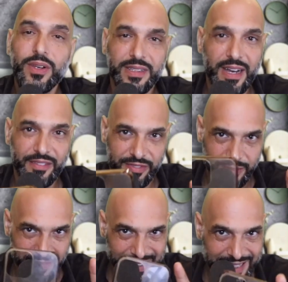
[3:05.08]
going to dive
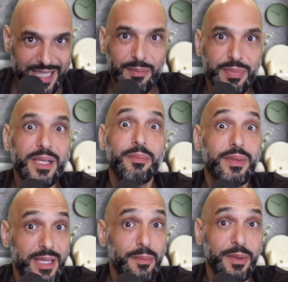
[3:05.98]

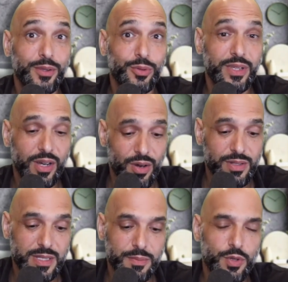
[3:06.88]
deep into the
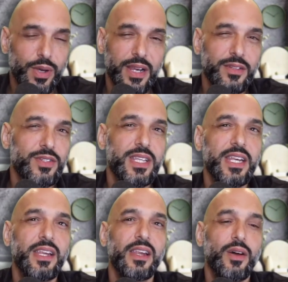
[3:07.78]
concept so you can
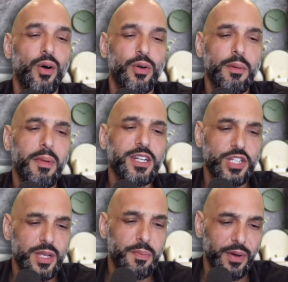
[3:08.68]
understand it on a much
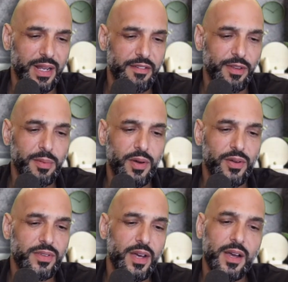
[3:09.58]
deeper level,
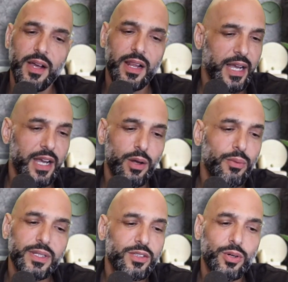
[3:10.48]
because like I
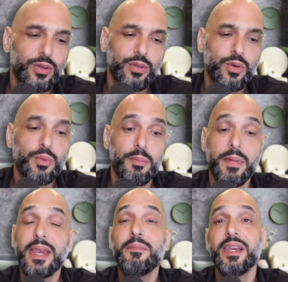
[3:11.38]
already told you
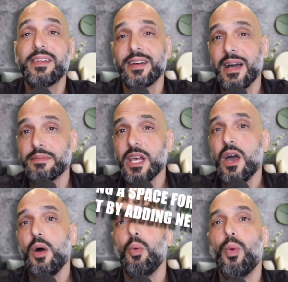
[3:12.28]
many times,
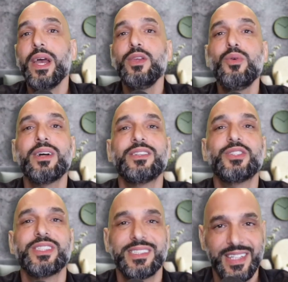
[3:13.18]
when you
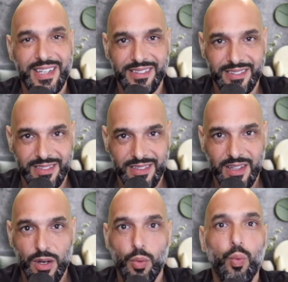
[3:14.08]
understand
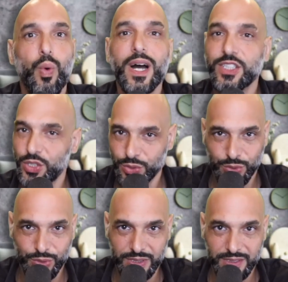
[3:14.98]
what you're
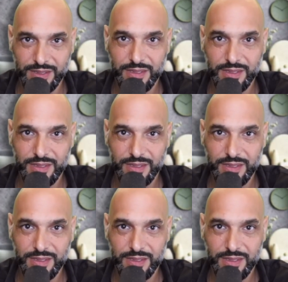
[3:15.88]
doing